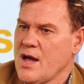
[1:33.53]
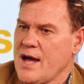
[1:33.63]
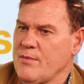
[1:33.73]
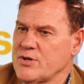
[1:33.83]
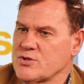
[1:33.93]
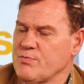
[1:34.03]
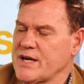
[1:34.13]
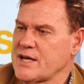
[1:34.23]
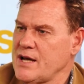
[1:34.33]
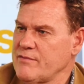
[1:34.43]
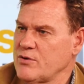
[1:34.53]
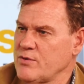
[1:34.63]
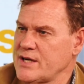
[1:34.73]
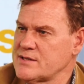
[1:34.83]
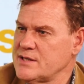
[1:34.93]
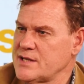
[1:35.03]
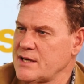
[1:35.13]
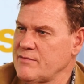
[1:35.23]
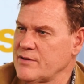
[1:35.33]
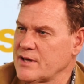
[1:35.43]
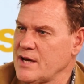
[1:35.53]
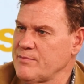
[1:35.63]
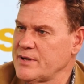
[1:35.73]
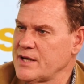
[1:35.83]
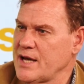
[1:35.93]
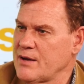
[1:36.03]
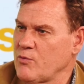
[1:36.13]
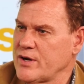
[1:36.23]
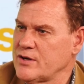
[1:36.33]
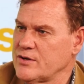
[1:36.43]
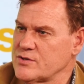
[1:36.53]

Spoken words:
How much money have you raised to date for the company, and what are your